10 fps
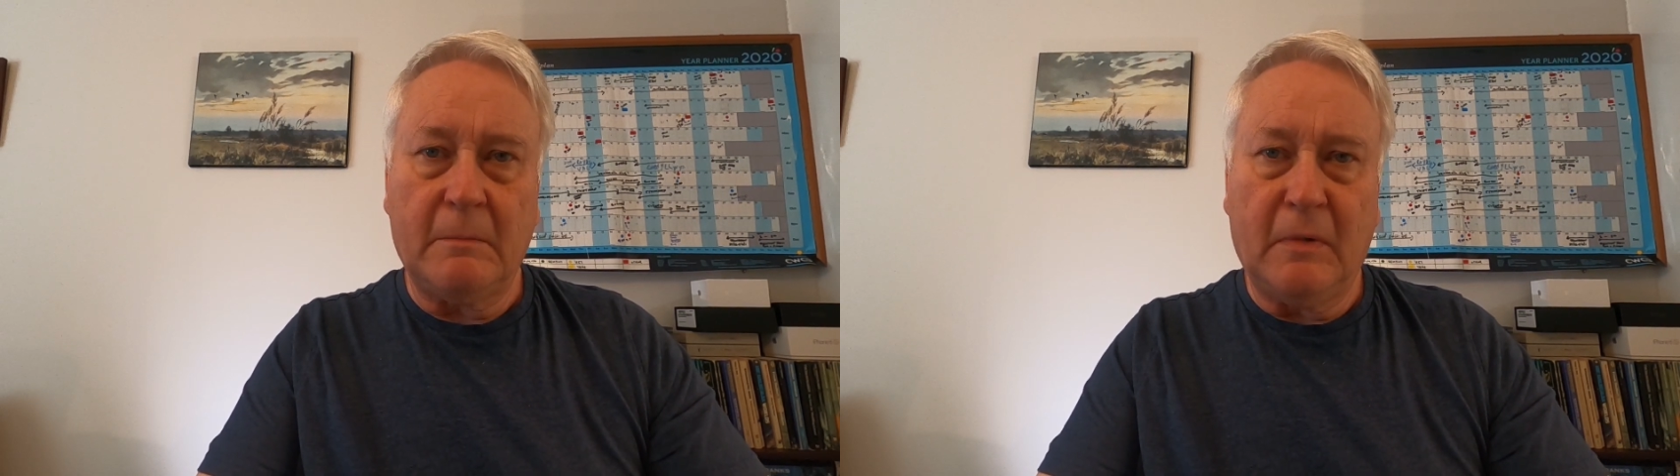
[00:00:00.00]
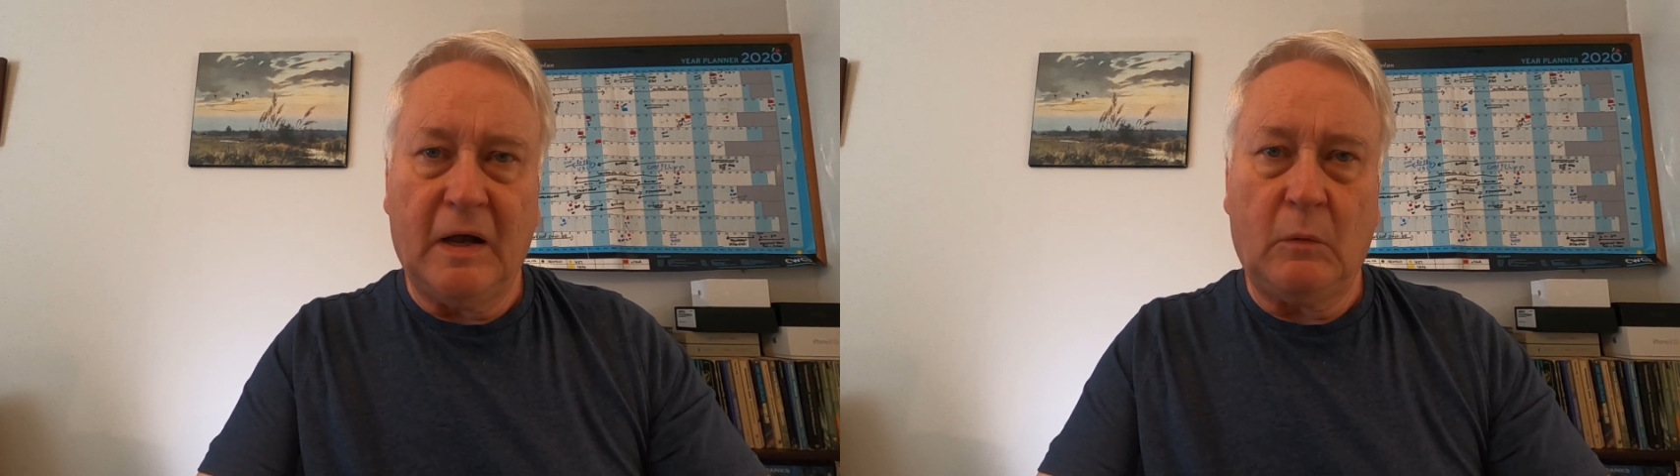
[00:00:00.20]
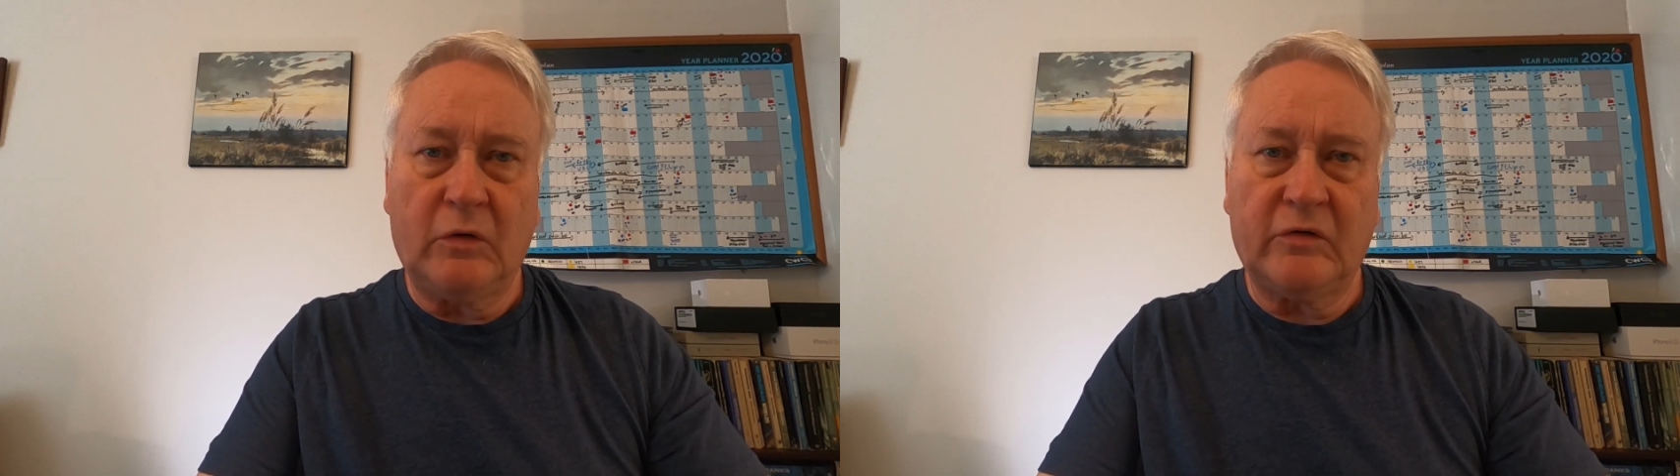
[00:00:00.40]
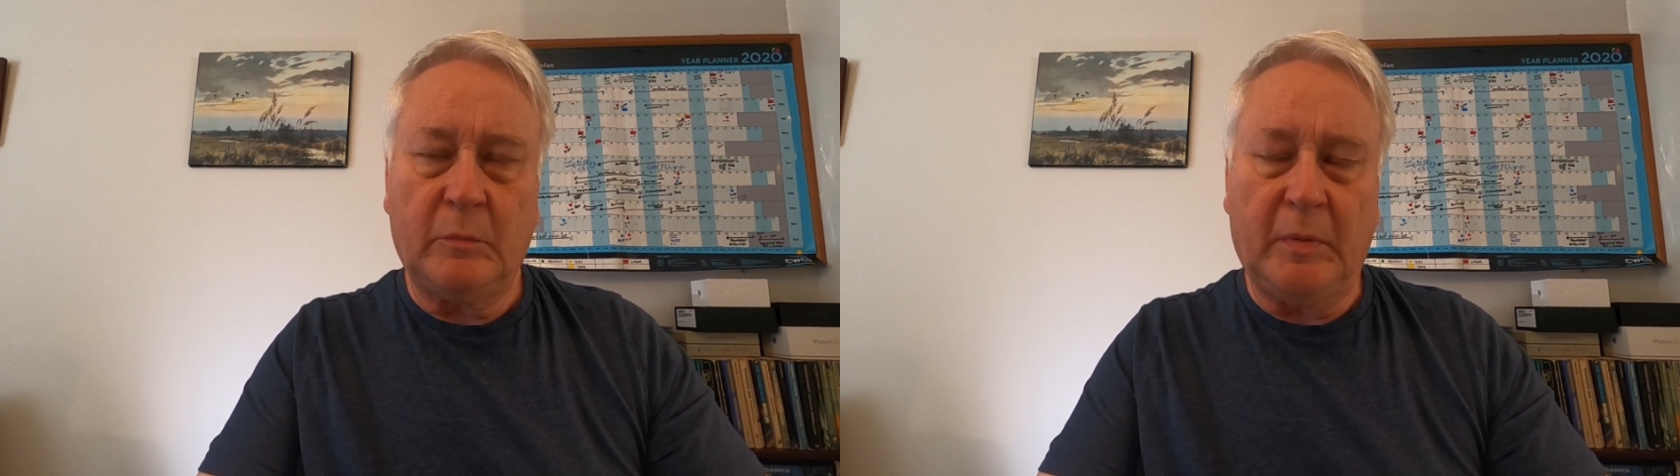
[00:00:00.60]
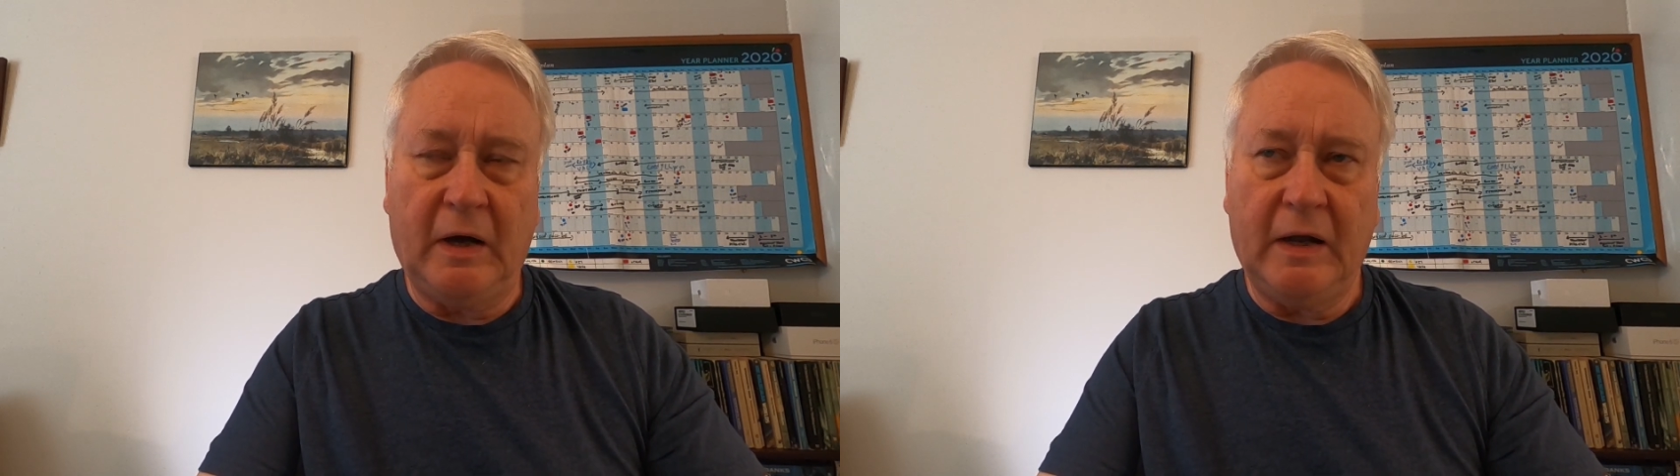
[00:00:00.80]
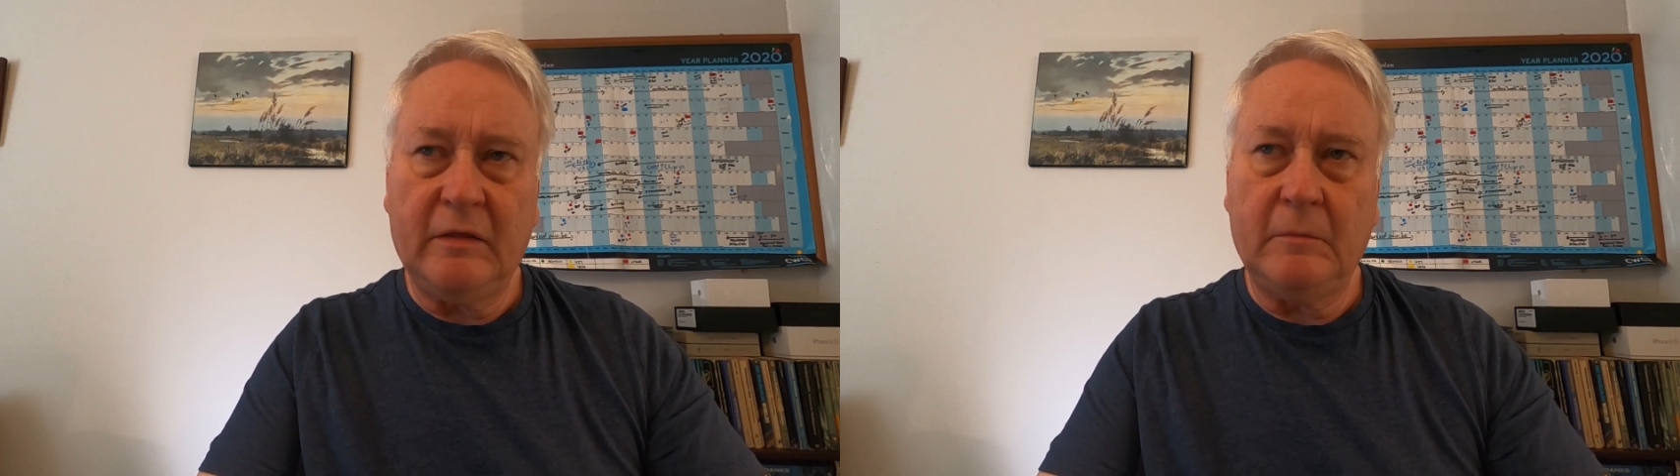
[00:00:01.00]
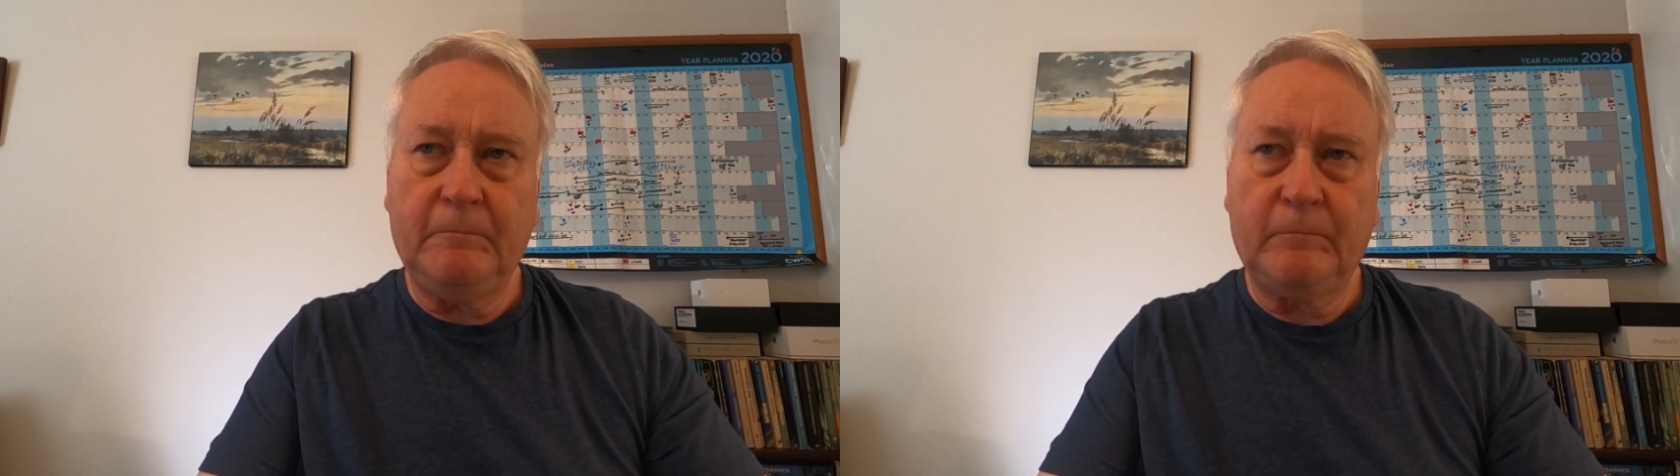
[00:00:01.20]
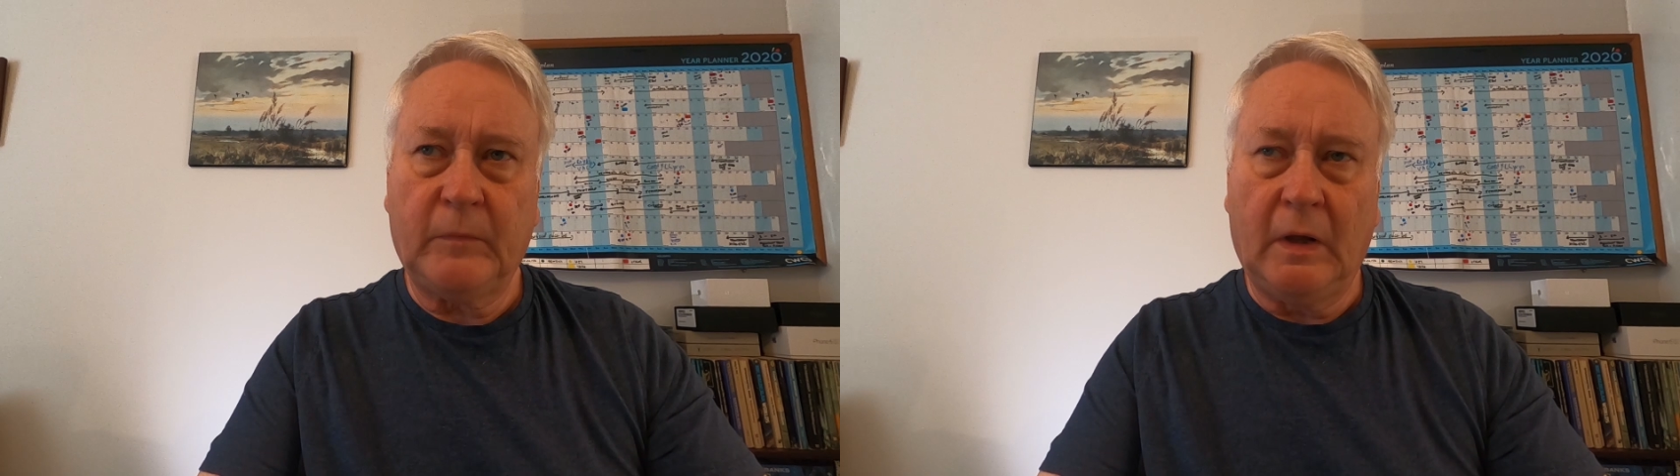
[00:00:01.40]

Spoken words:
might want to buy them.